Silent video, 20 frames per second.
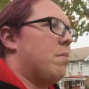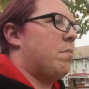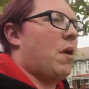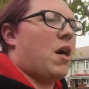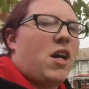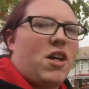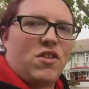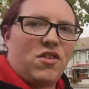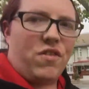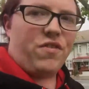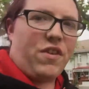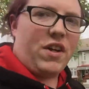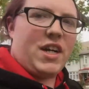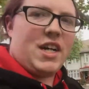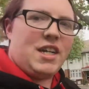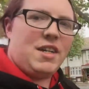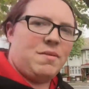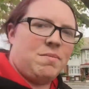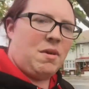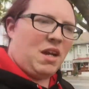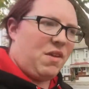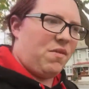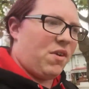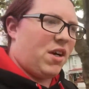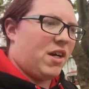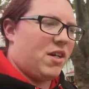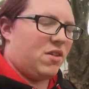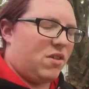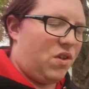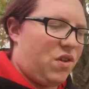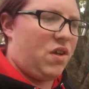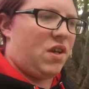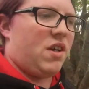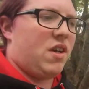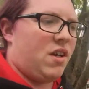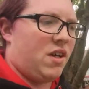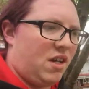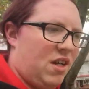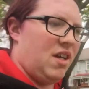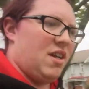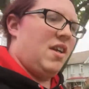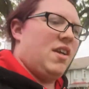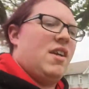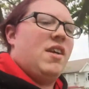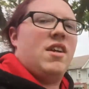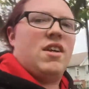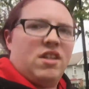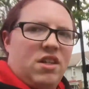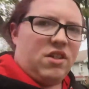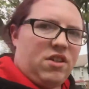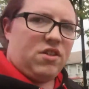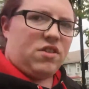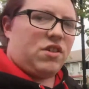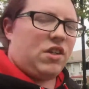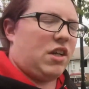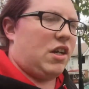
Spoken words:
Parks are fine, main roads, not so